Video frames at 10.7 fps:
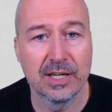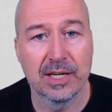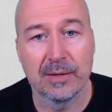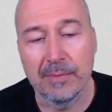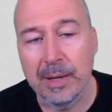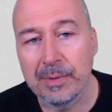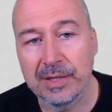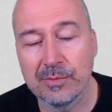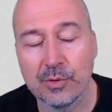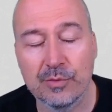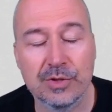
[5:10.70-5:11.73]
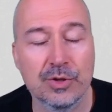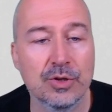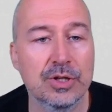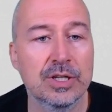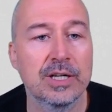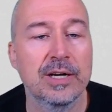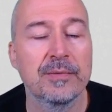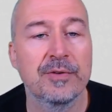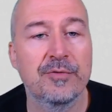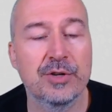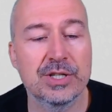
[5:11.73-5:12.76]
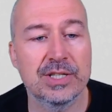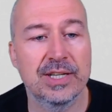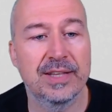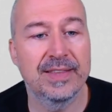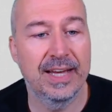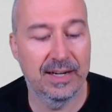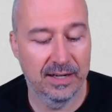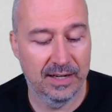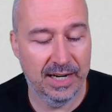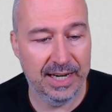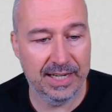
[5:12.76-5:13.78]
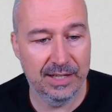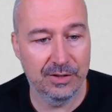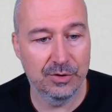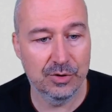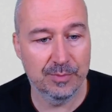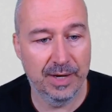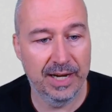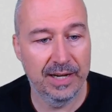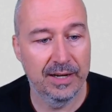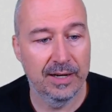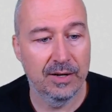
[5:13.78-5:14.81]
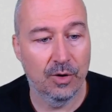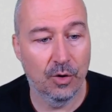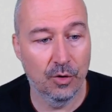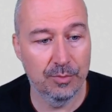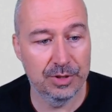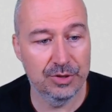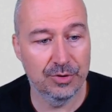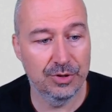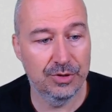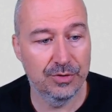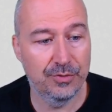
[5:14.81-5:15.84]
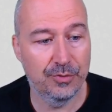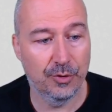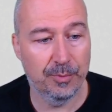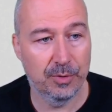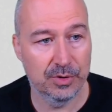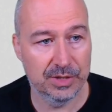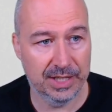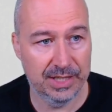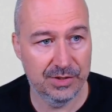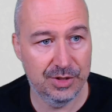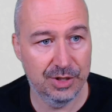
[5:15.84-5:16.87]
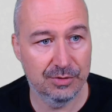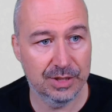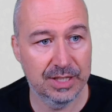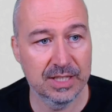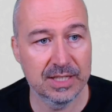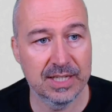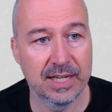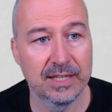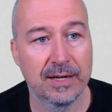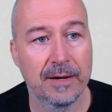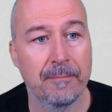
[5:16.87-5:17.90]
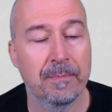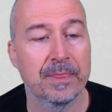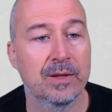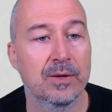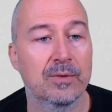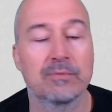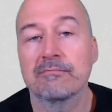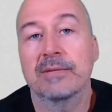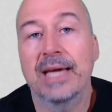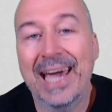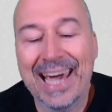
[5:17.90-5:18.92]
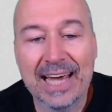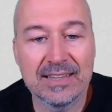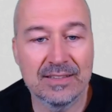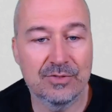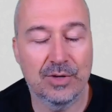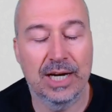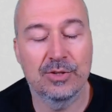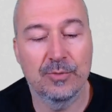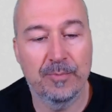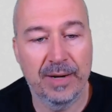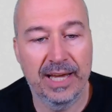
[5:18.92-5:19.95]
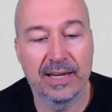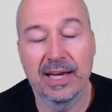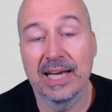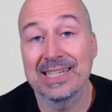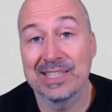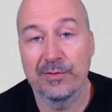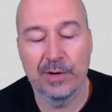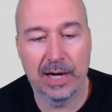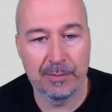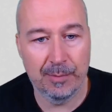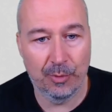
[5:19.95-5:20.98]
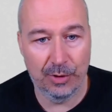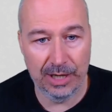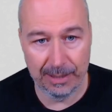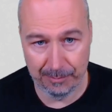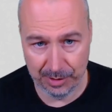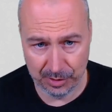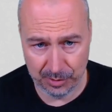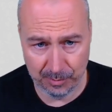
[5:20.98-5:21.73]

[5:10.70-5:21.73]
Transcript: maybe move the rook first, and then I can use my own majority of 4 pawns against 3 on the king side and try to play as if I'm a pawn up, because